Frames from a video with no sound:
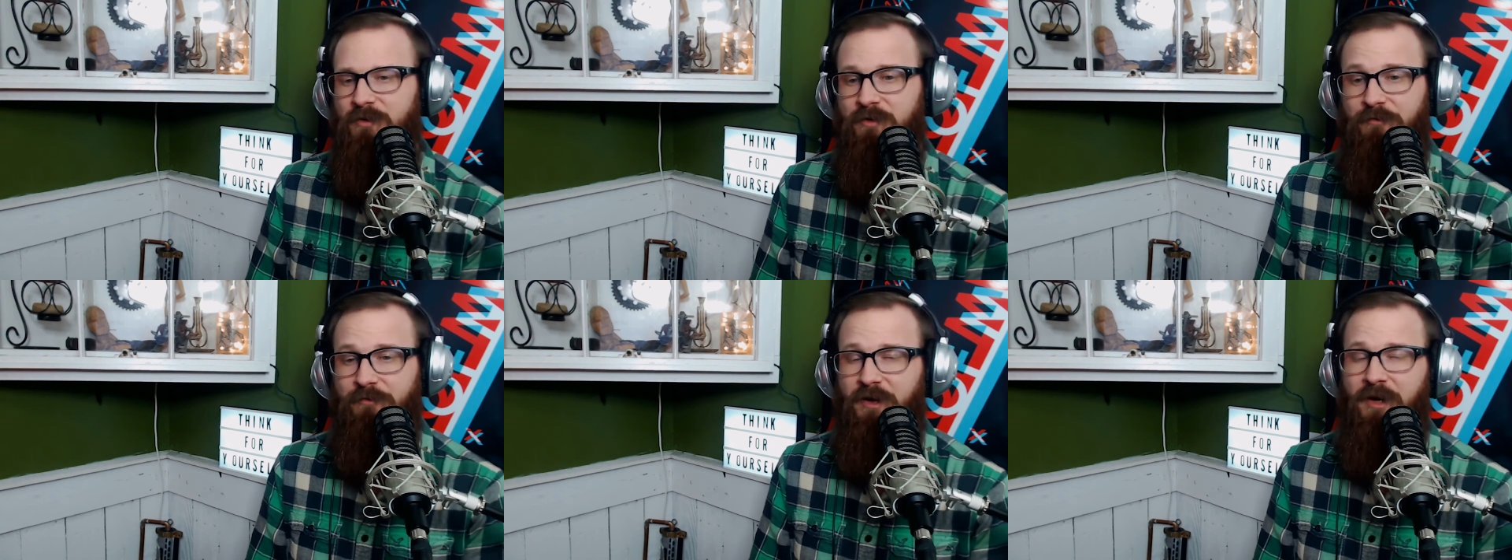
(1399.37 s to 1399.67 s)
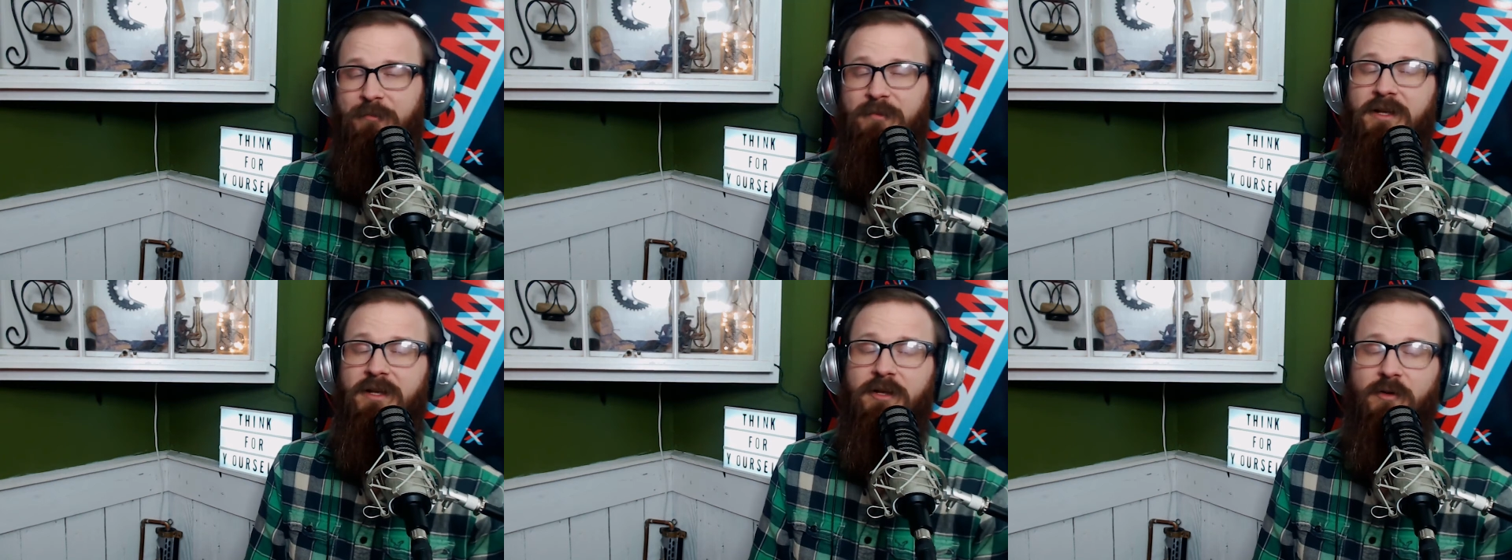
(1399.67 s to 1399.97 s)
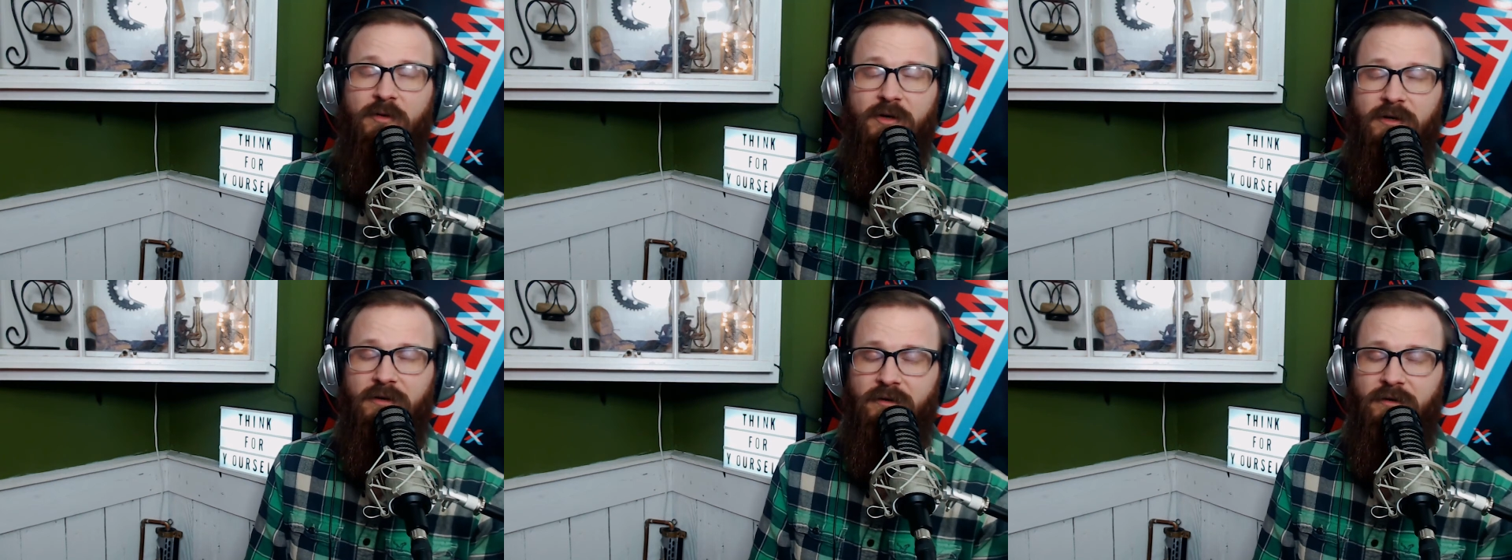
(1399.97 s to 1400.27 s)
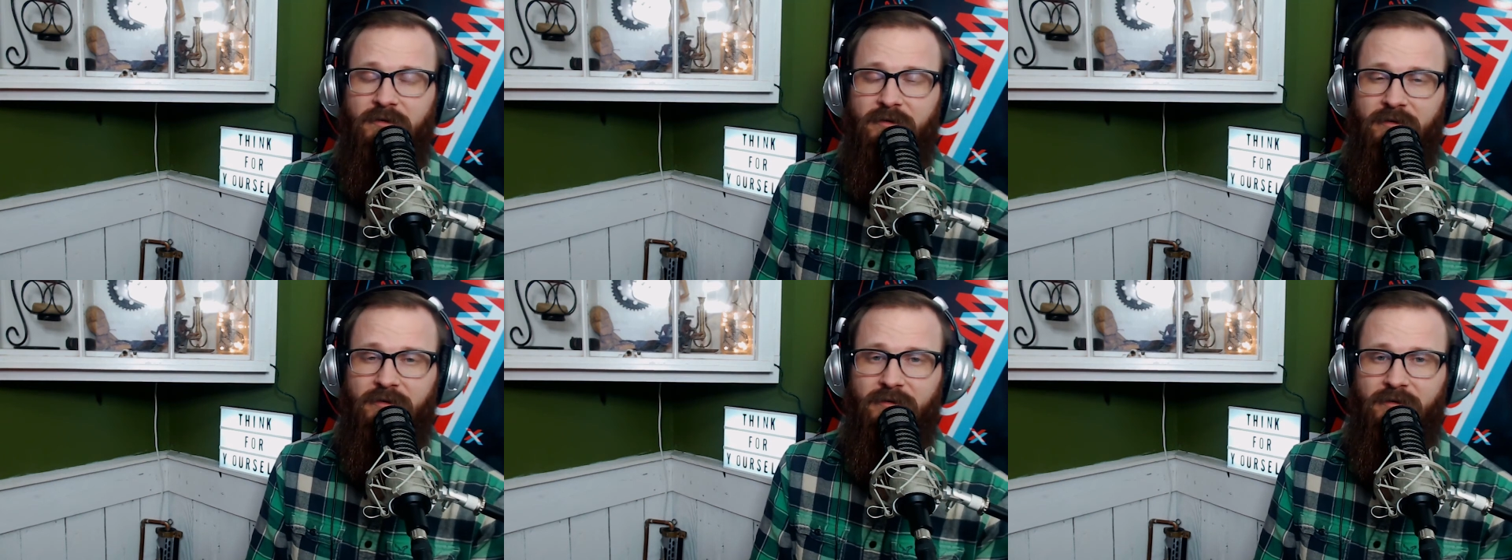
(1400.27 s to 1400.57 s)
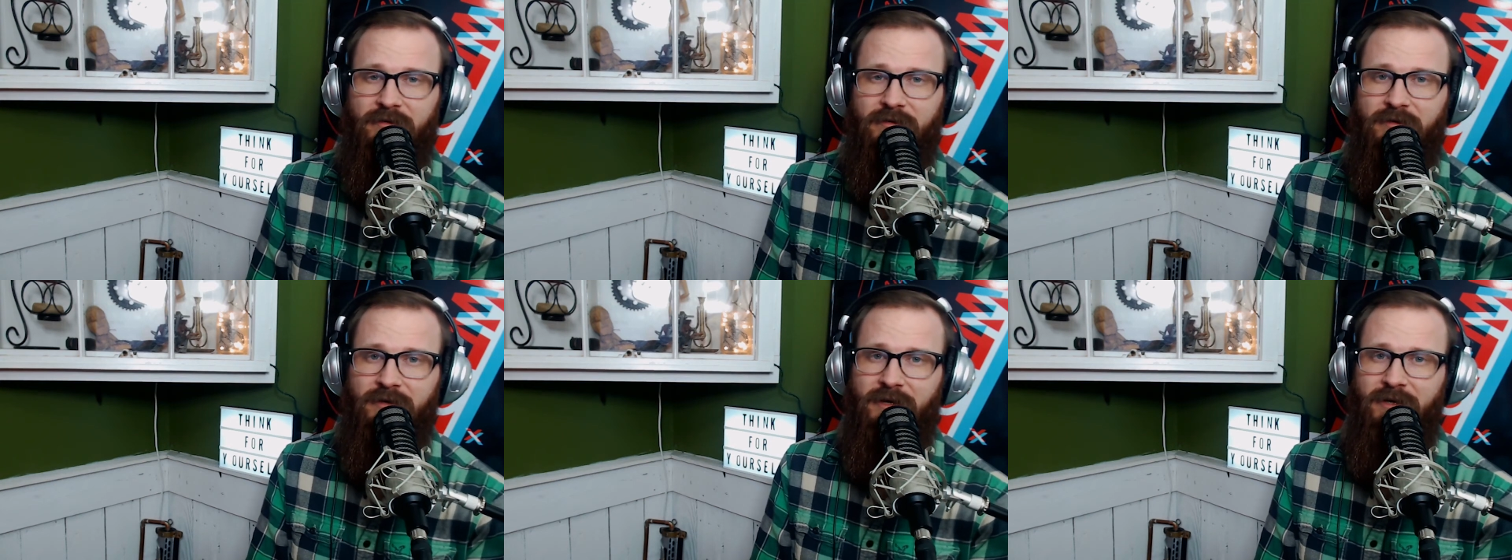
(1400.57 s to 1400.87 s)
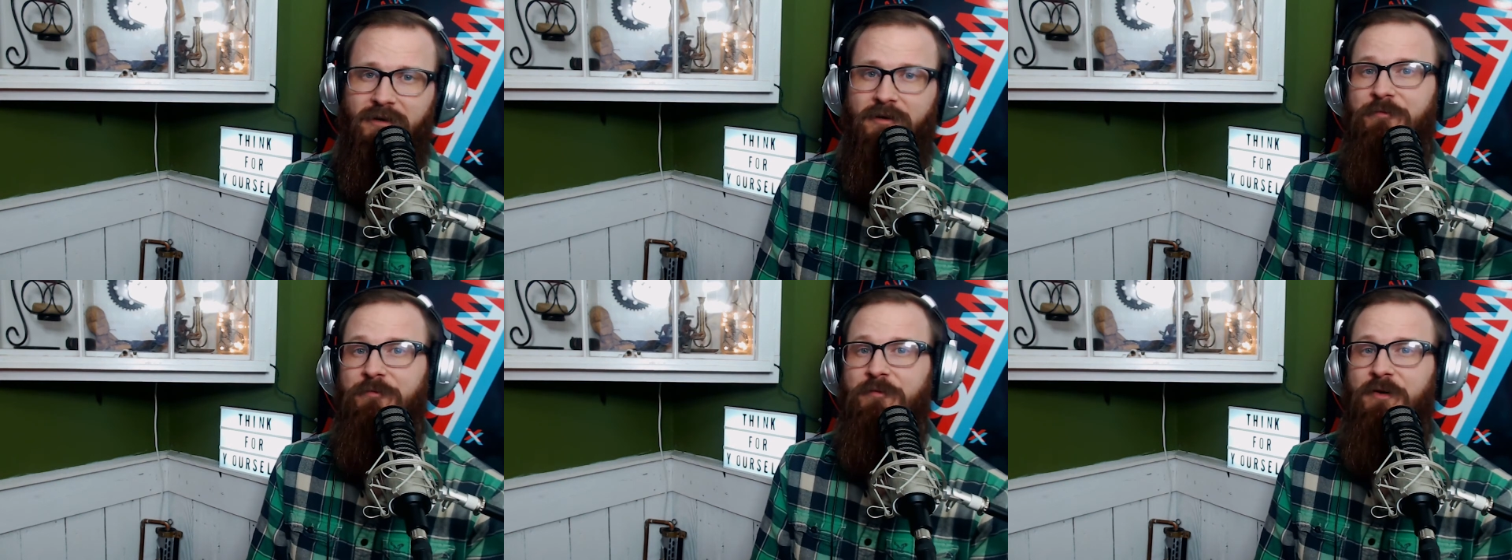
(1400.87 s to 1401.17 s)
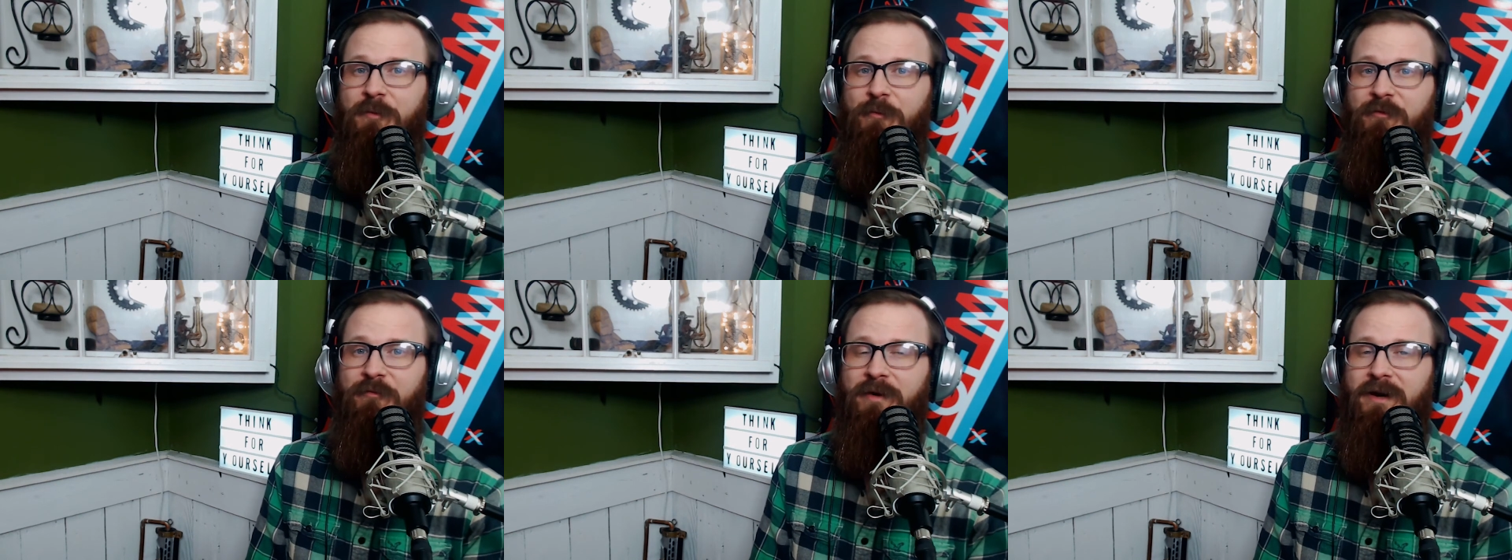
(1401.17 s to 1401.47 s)
You can find me anywhere at
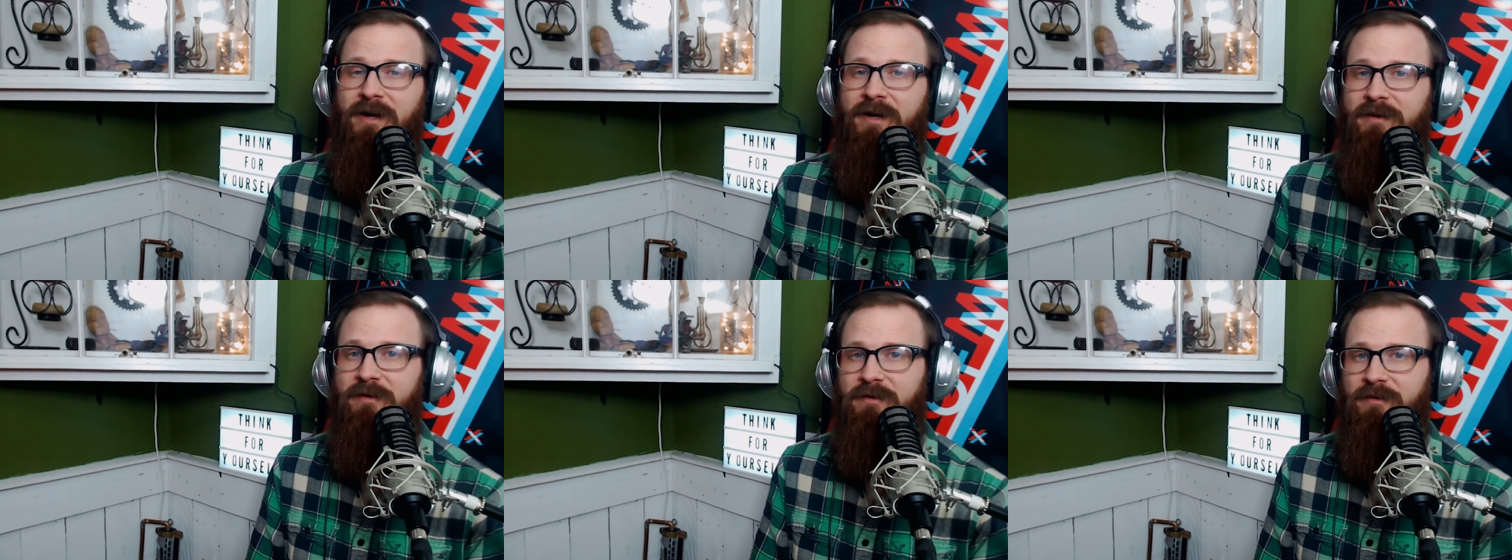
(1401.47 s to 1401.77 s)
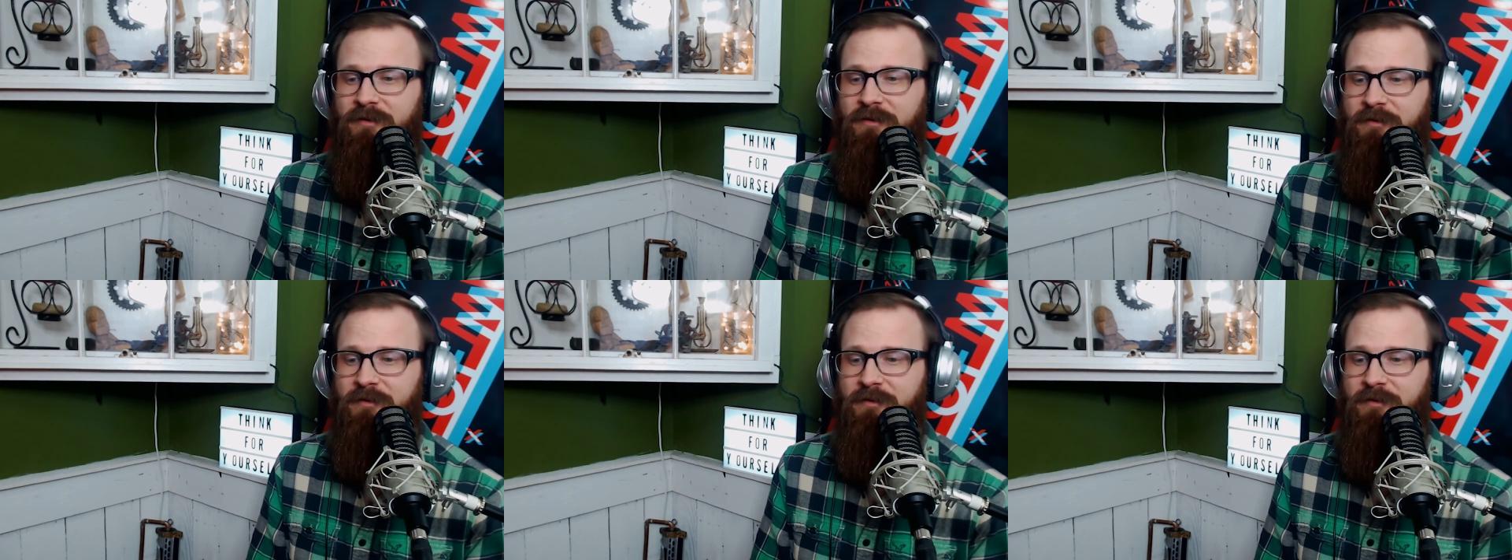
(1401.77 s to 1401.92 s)
Unframe of Mind.